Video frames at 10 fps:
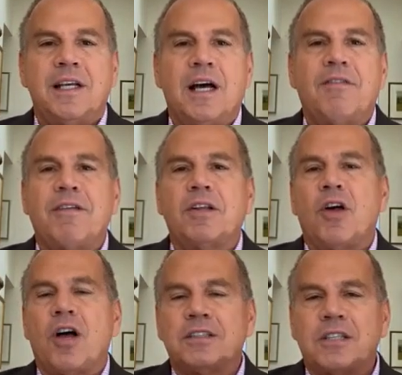of having
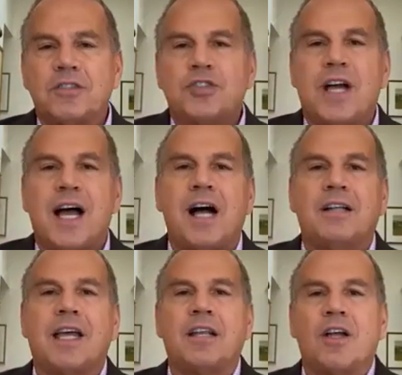lost a
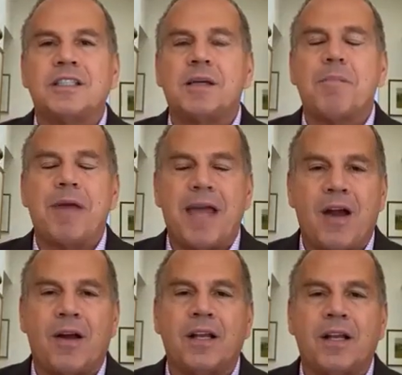child and lost a
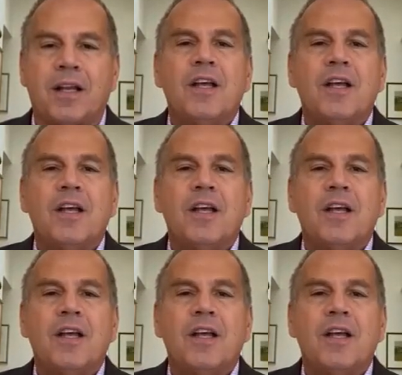parent.